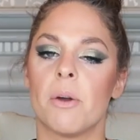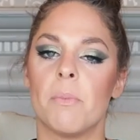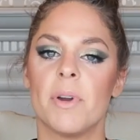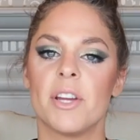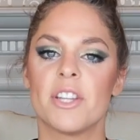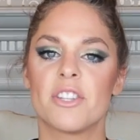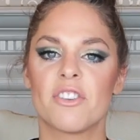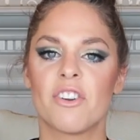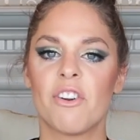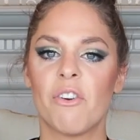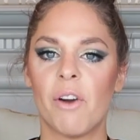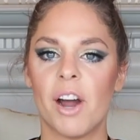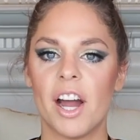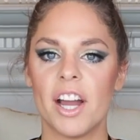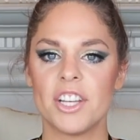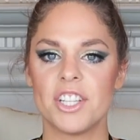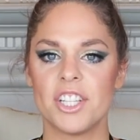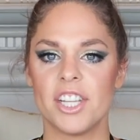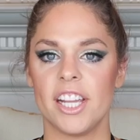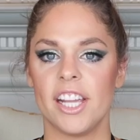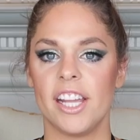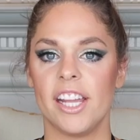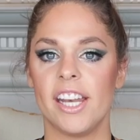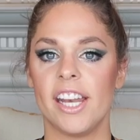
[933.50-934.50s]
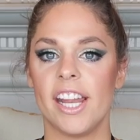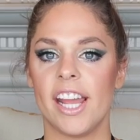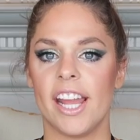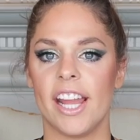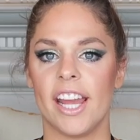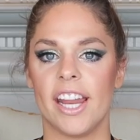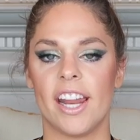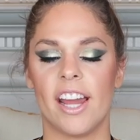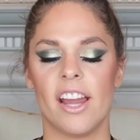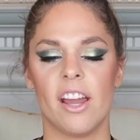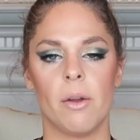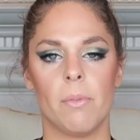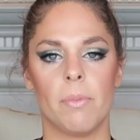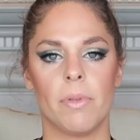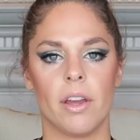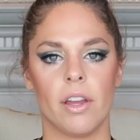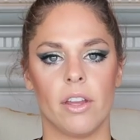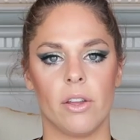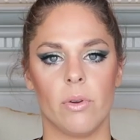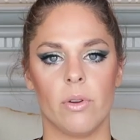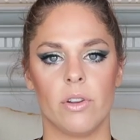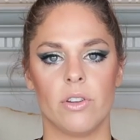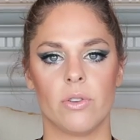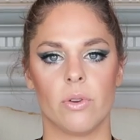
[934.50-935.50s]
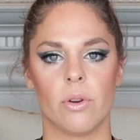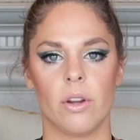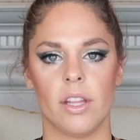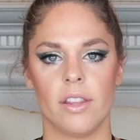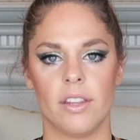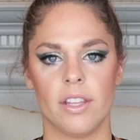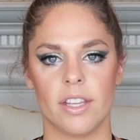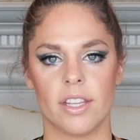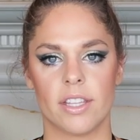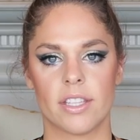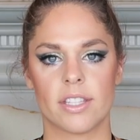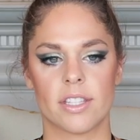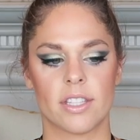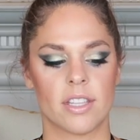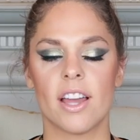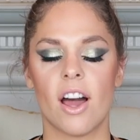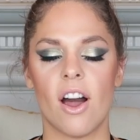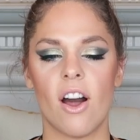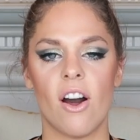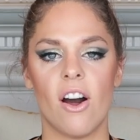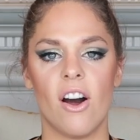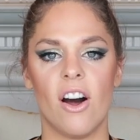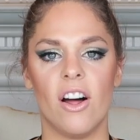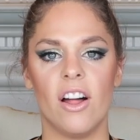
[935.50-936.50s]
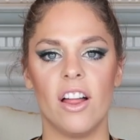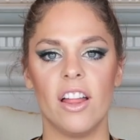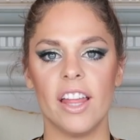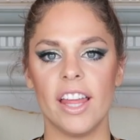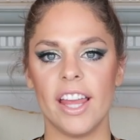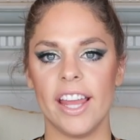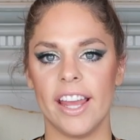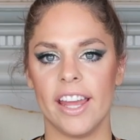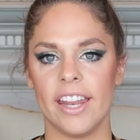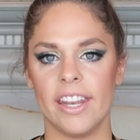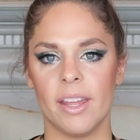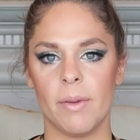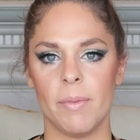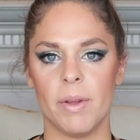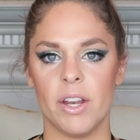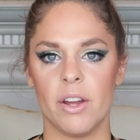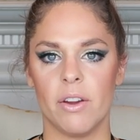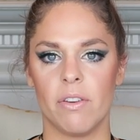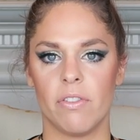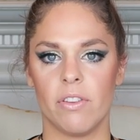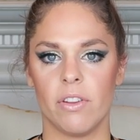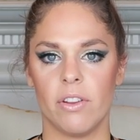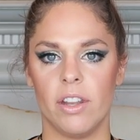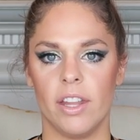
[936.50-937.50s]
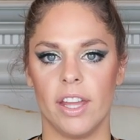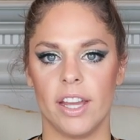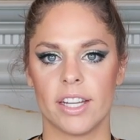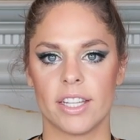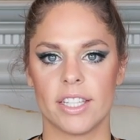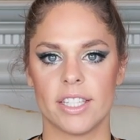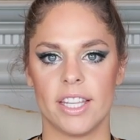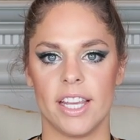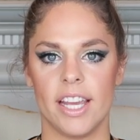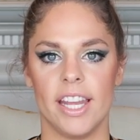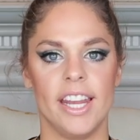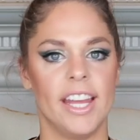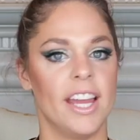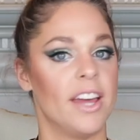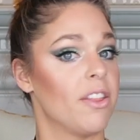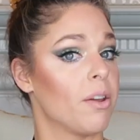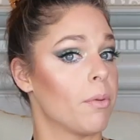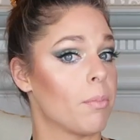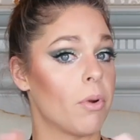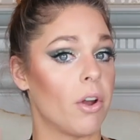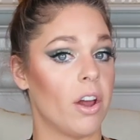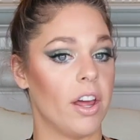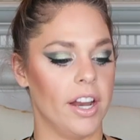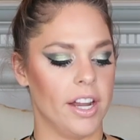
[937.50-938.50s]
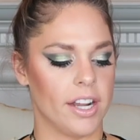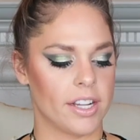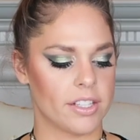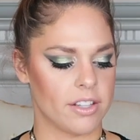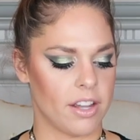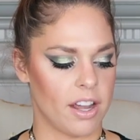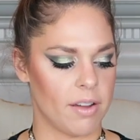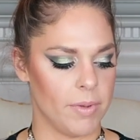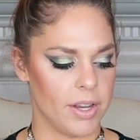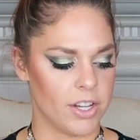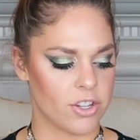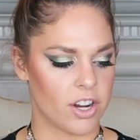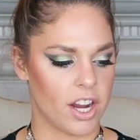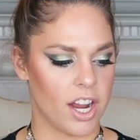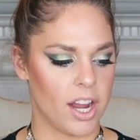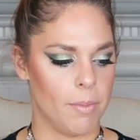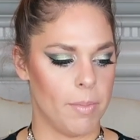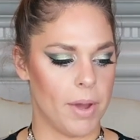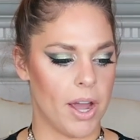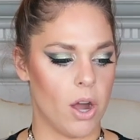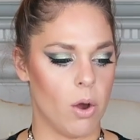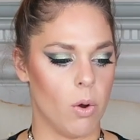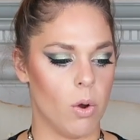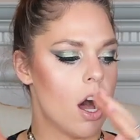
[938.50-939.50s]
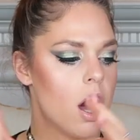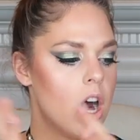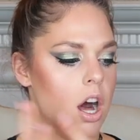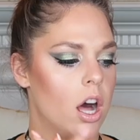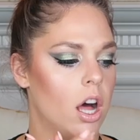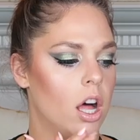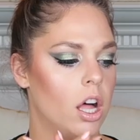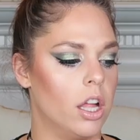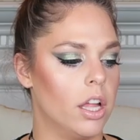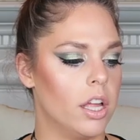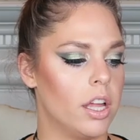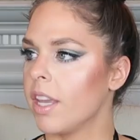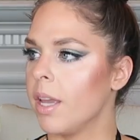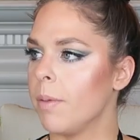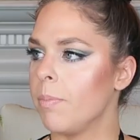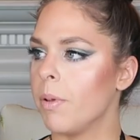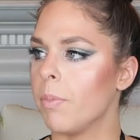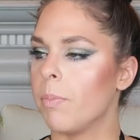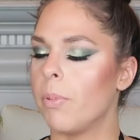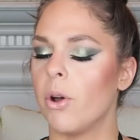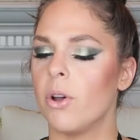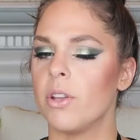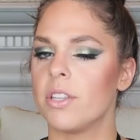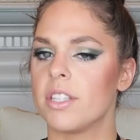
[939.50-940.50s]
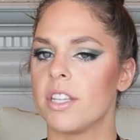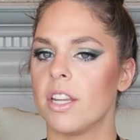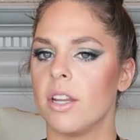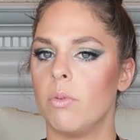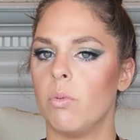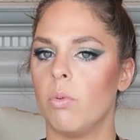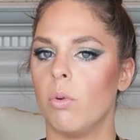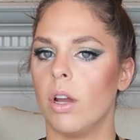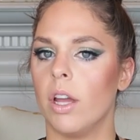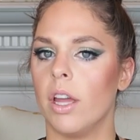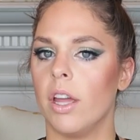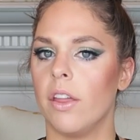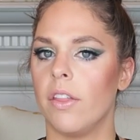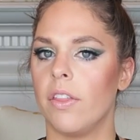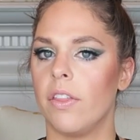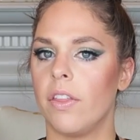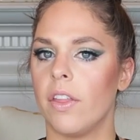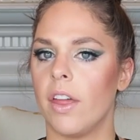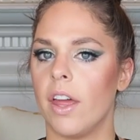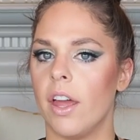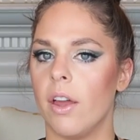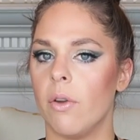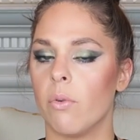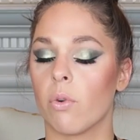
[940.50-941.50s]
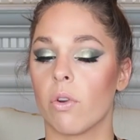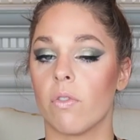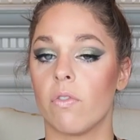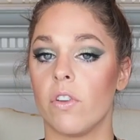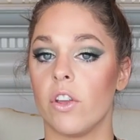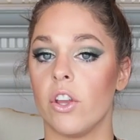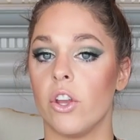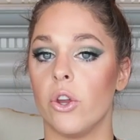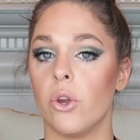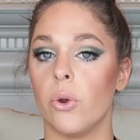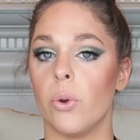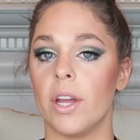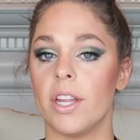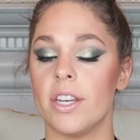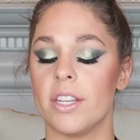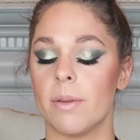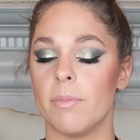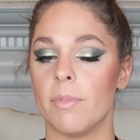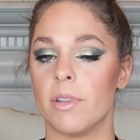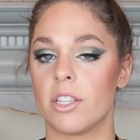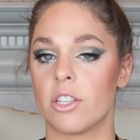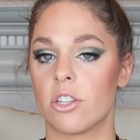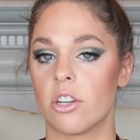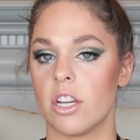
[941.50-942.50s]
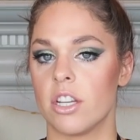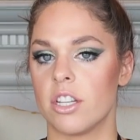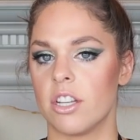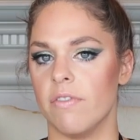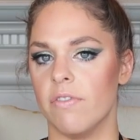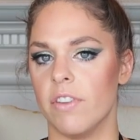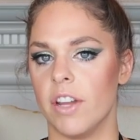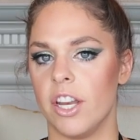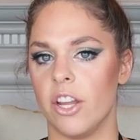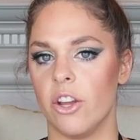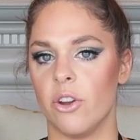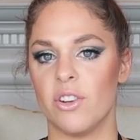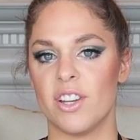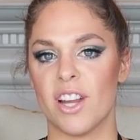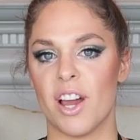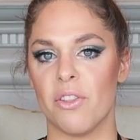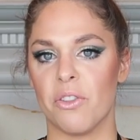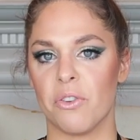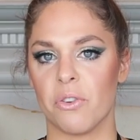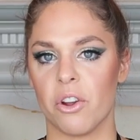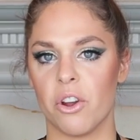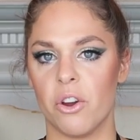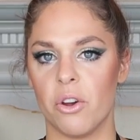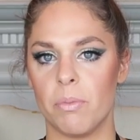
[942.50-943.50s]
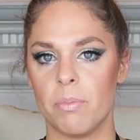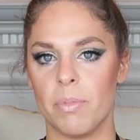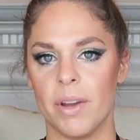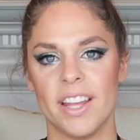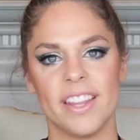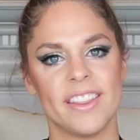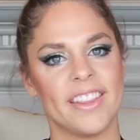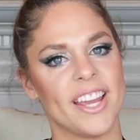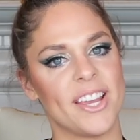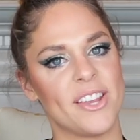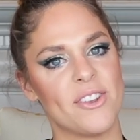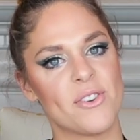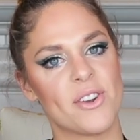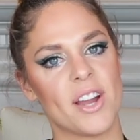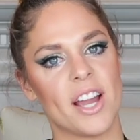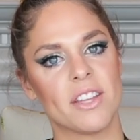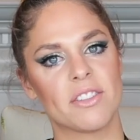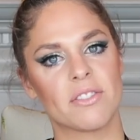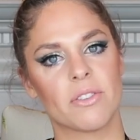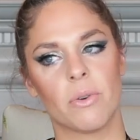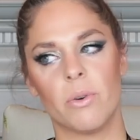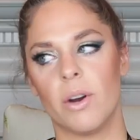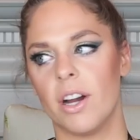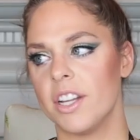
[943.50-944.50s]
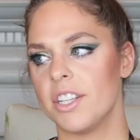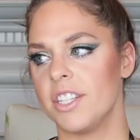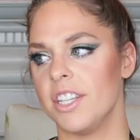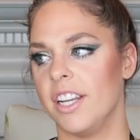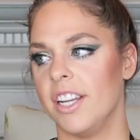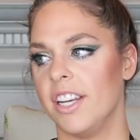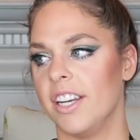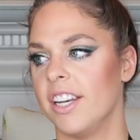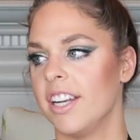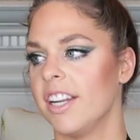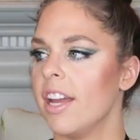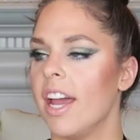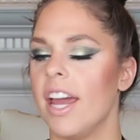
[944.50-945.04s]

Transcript: so much for watching, and I hope that you enjoyed this haul. And let me know if you'd like to see any other products or have me try them out. I'll keep you posted with a review and demonstration video down the road. But thank you guys for watching.